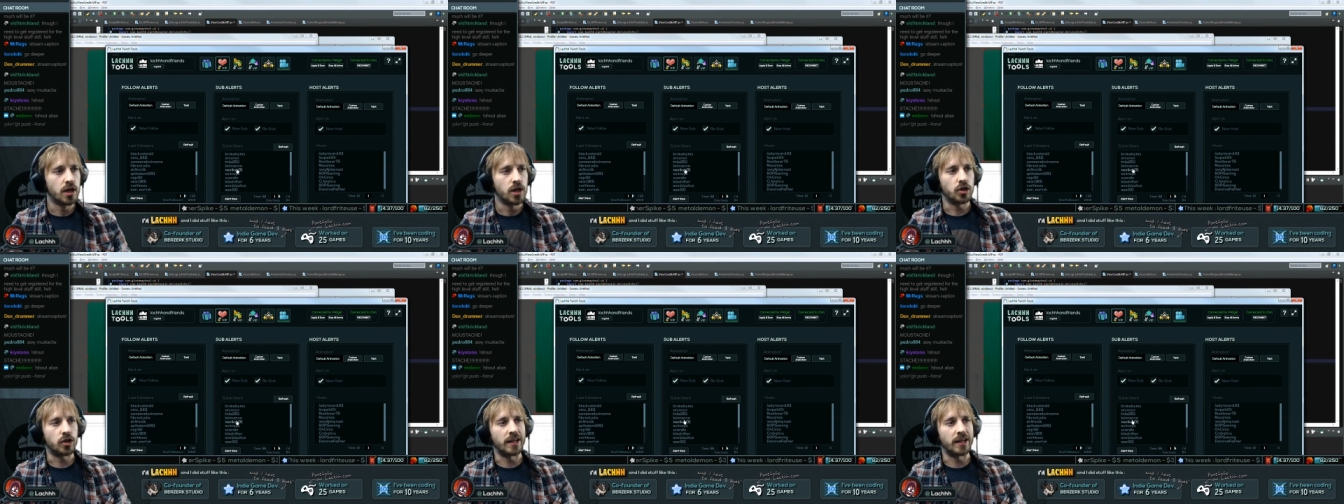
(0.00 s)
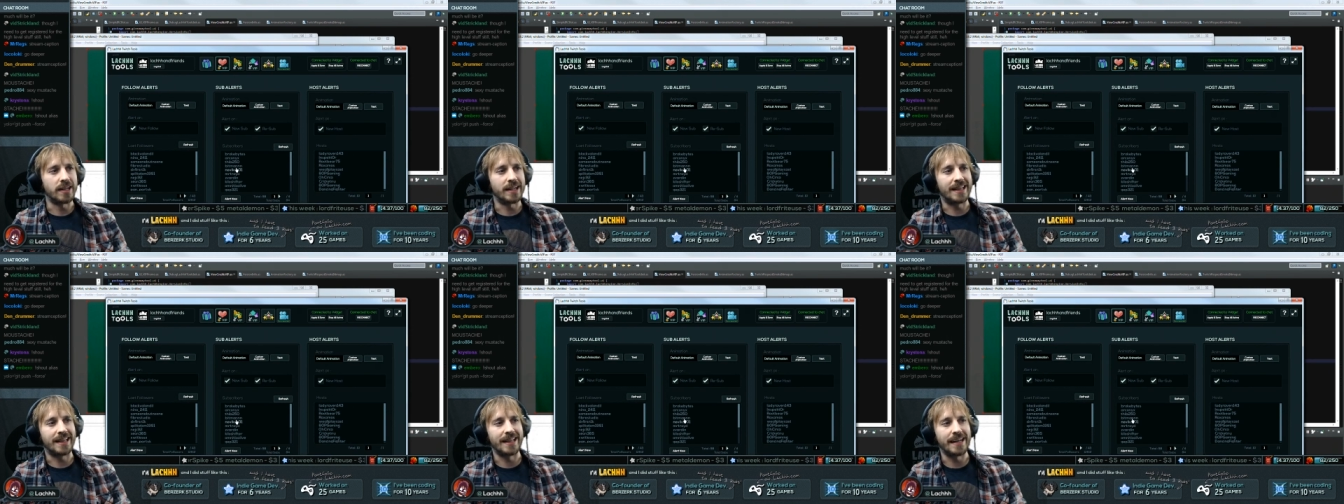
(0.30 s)
you
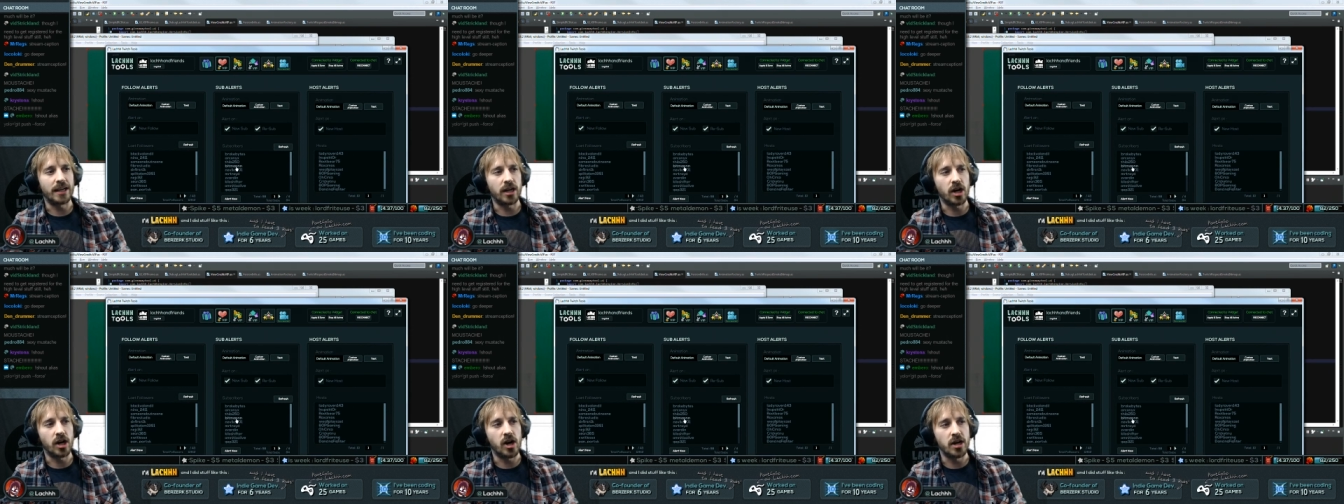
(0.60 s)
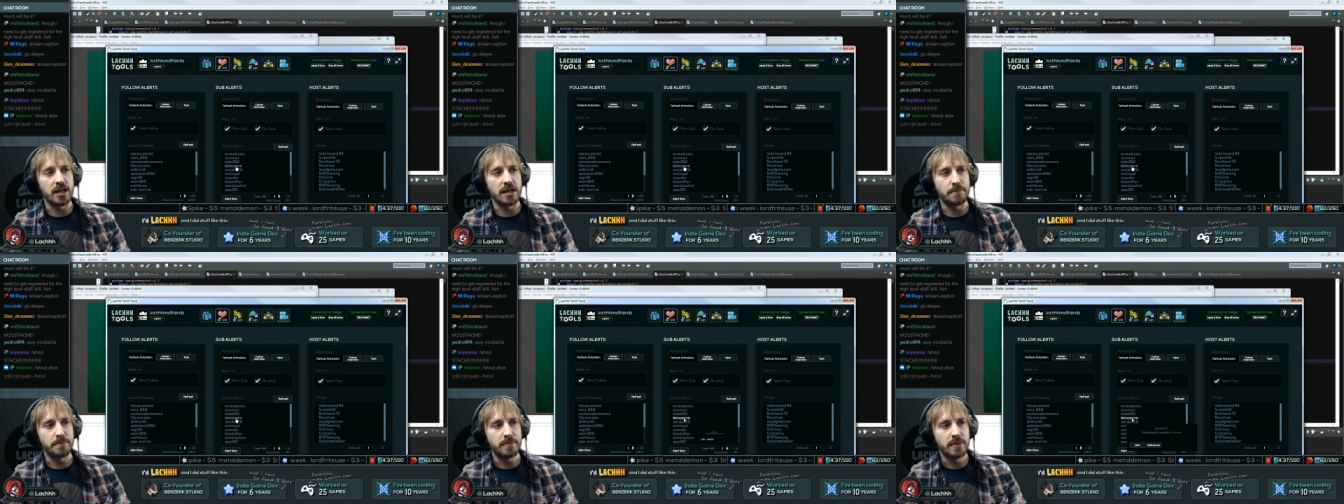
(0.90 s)
can click
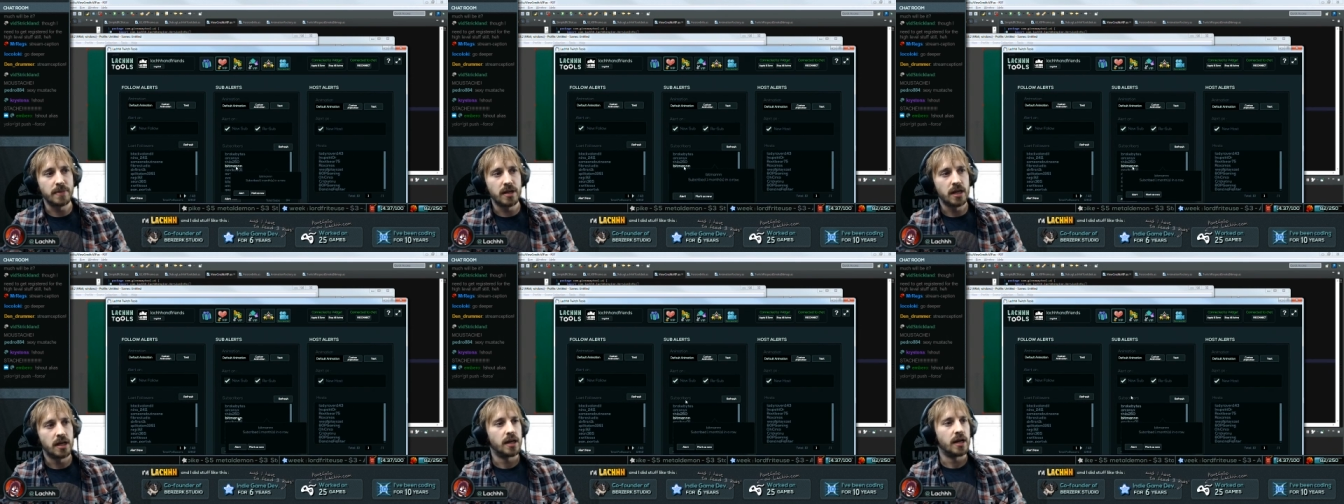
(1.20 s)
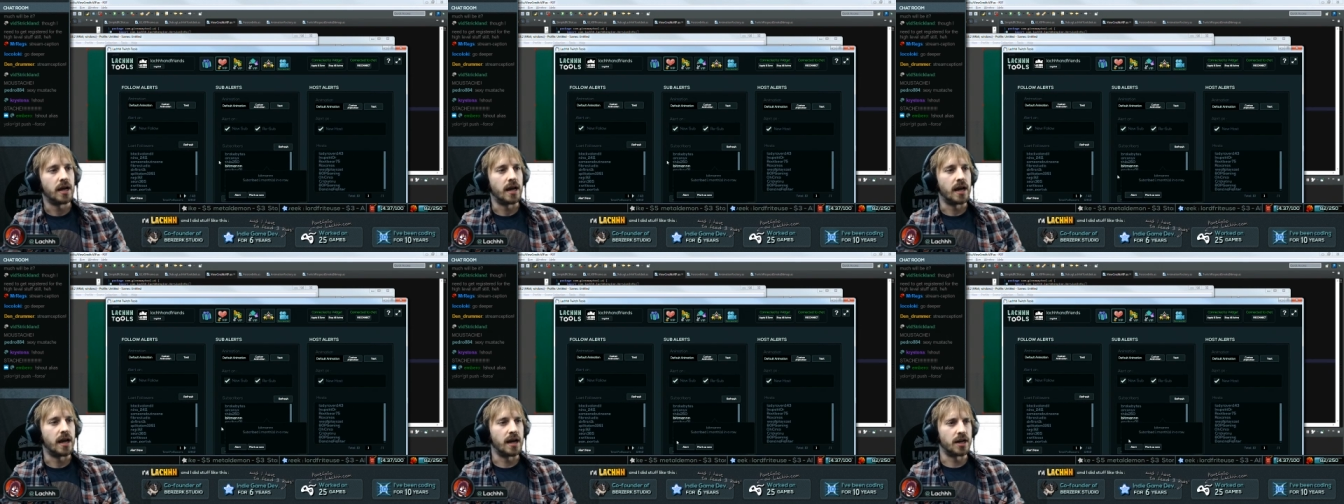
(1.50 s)
on him
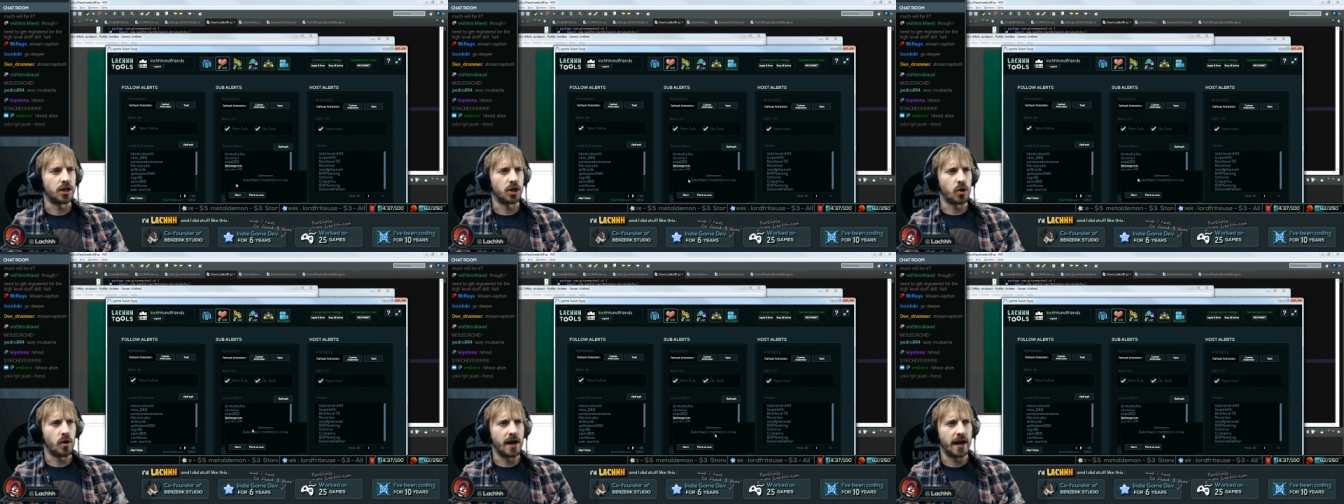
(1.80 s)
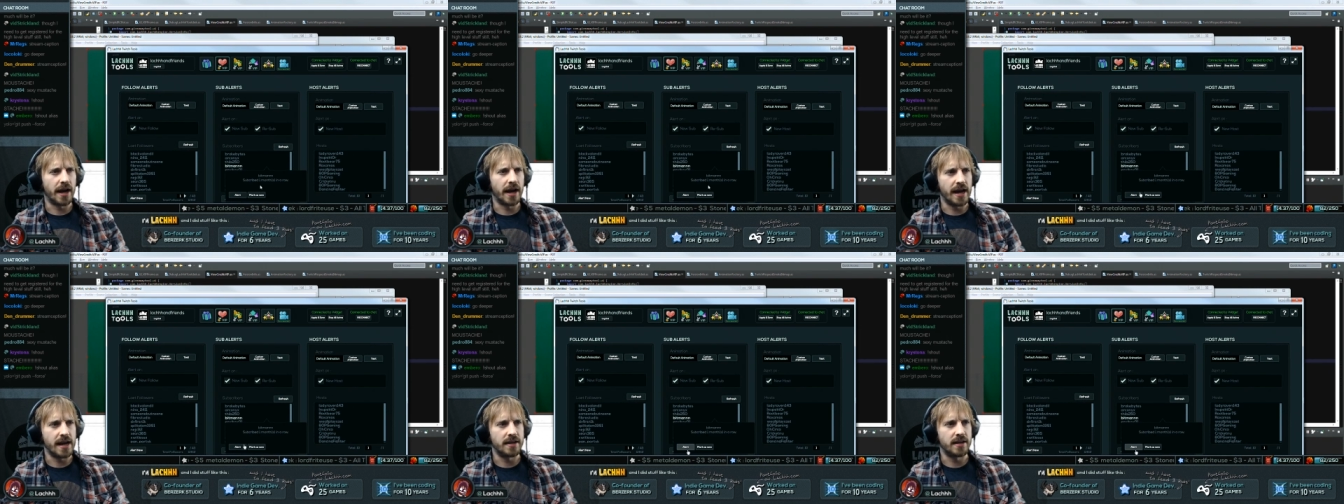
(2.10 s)
and go
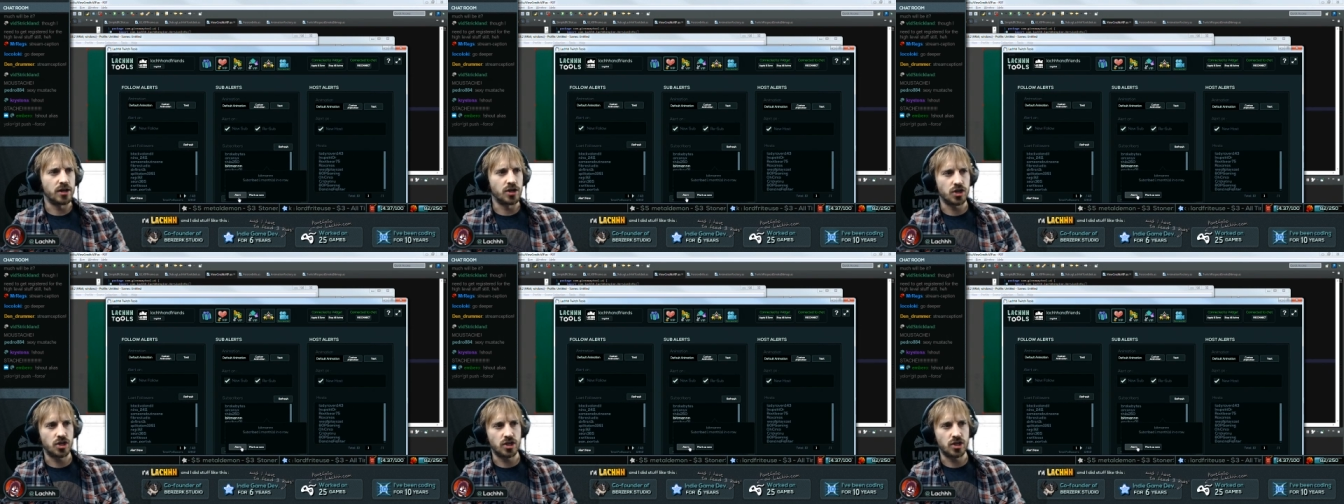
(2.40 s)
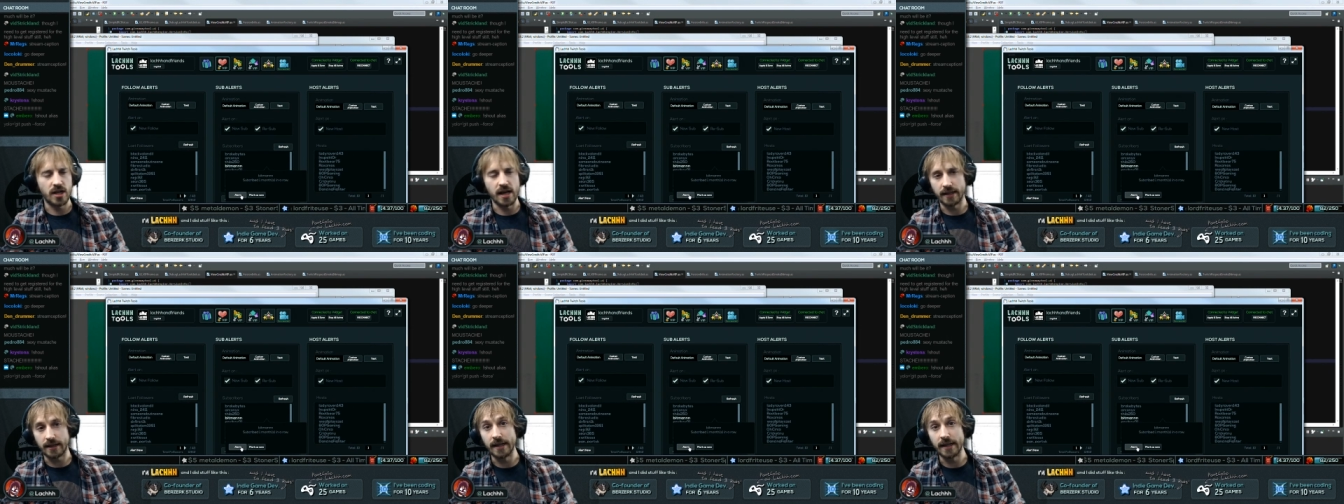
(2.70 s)
ahead and just
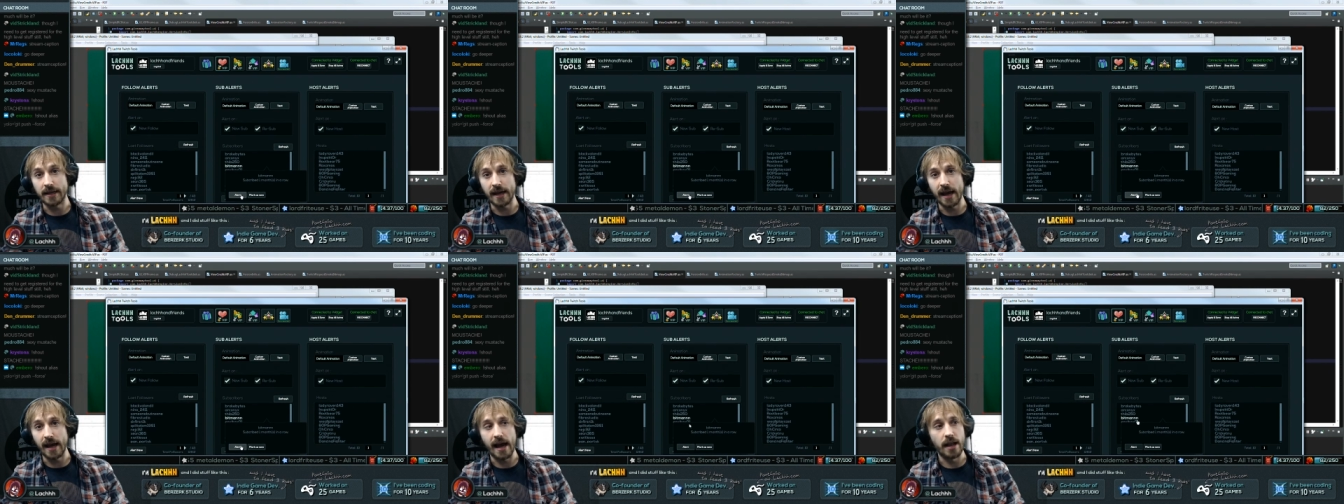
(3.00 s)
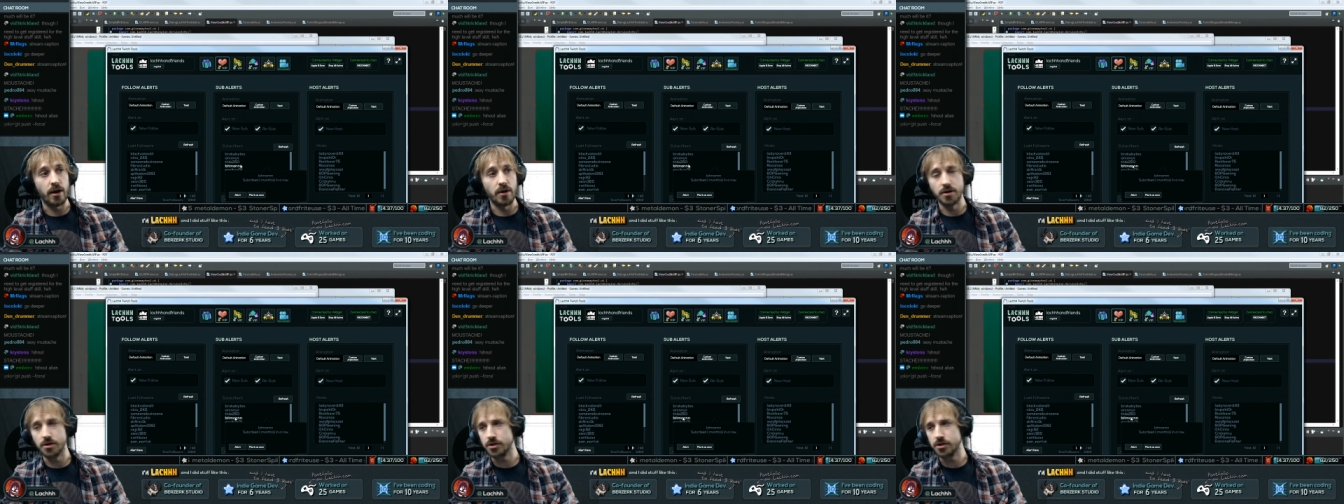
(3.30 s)
like click
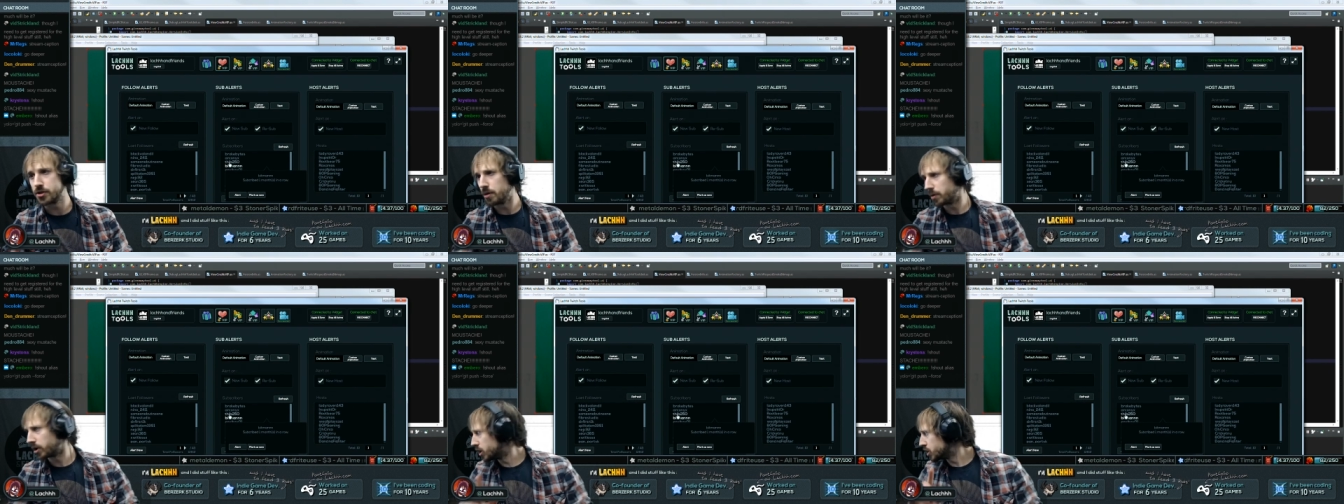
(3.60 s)
alerts. So I'm